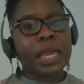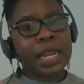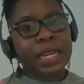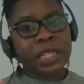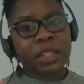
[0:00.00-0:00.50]

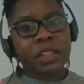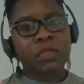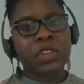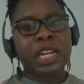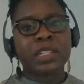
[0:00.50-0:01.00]
Keledi
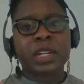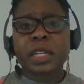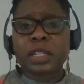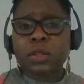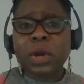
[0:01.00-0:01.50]
in the village
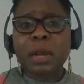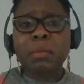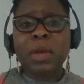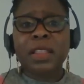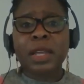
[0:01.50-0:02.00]
and his
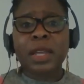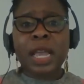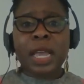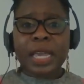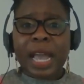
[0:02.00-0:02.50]
grandmother.
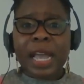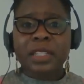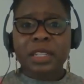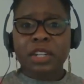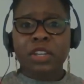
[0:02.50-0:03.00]
He
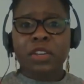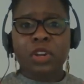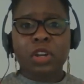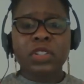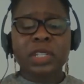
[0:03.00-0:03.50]
has that
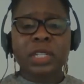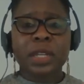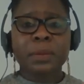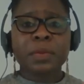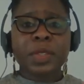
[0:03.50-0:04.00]

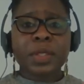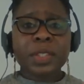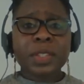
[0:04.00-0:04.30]
curiosity